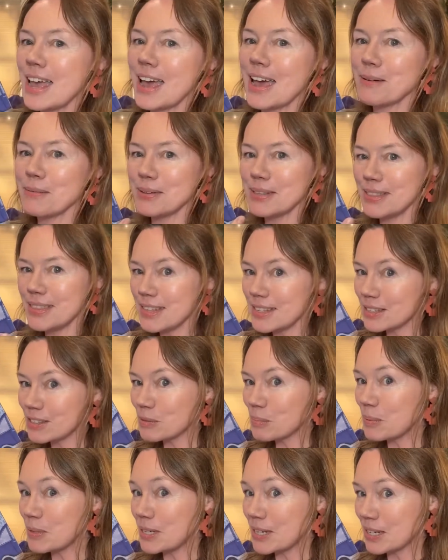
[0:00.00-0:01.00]
and with
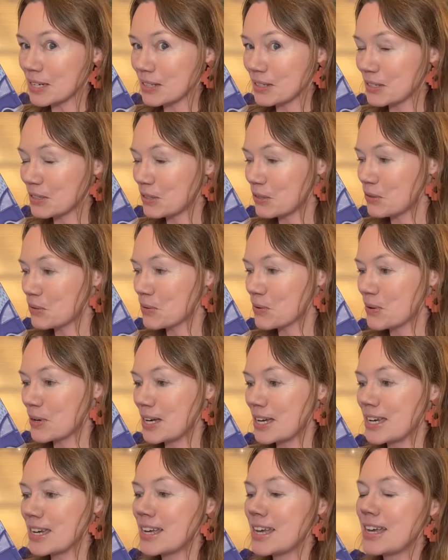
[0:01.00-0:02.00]
this particular
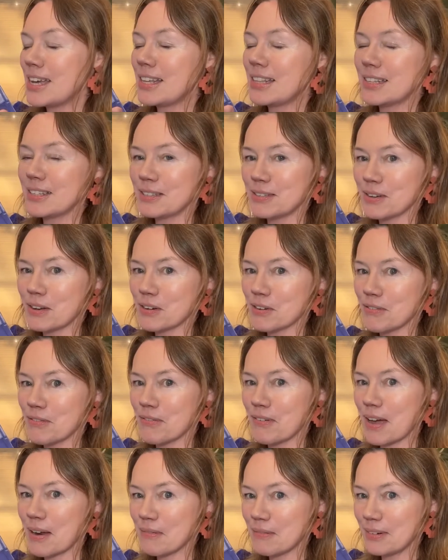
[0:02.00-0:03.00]
story, the search and
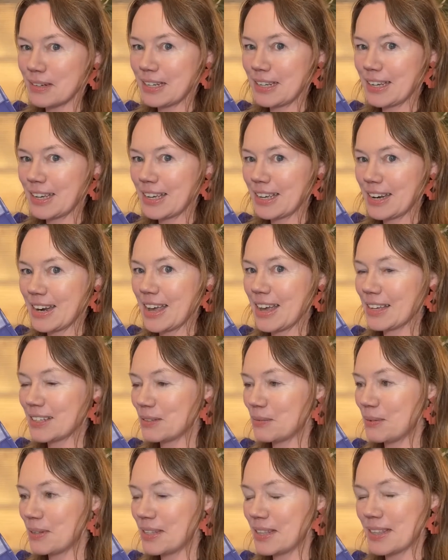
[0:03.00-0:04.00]
find really
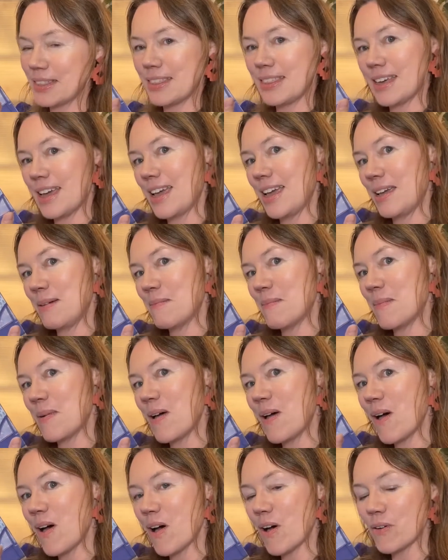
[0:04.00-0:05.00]
connects with the theme
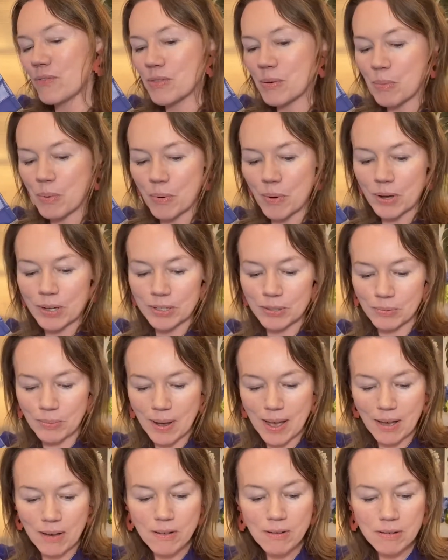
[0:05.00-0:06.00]
of the book as
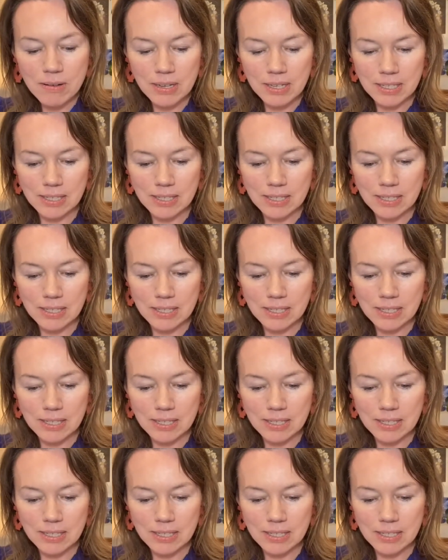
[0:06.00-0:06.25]
well.